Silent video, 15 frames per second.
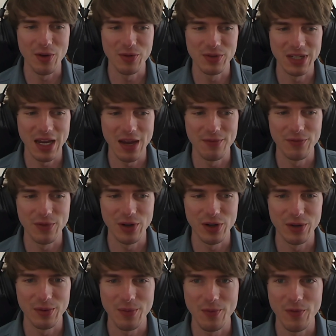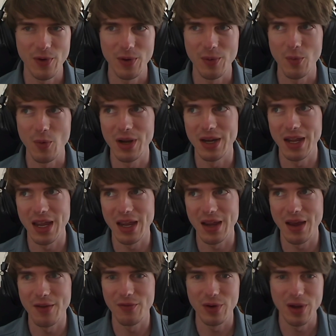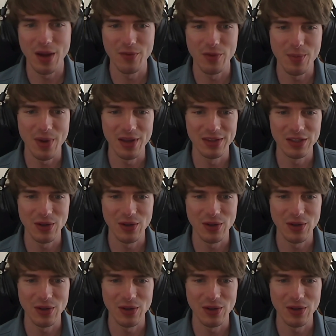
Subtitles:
own time for one day every month.